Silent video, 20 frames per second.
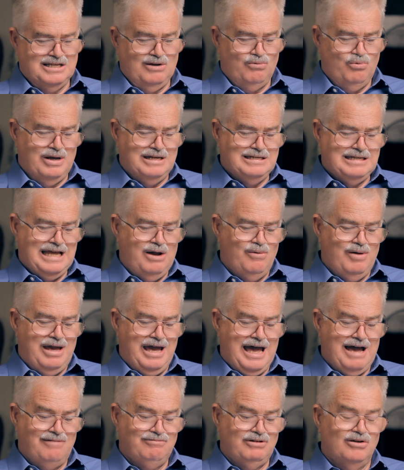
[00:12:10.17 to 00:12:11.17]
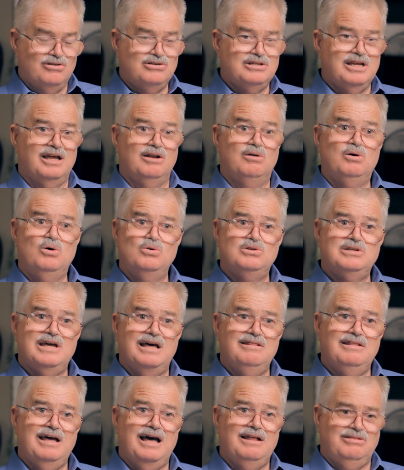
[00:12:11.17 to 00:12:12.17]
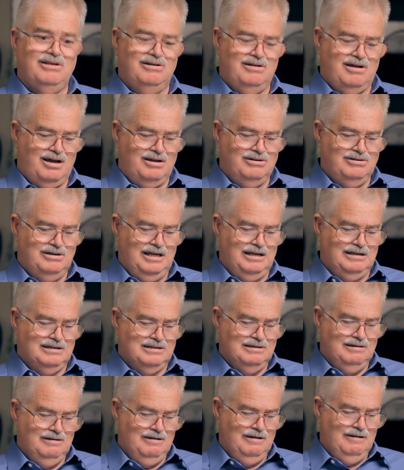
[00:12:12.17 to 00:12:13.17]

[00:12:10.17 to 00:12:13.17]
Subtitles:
if we say we have no sin, who said that? The Gnostics.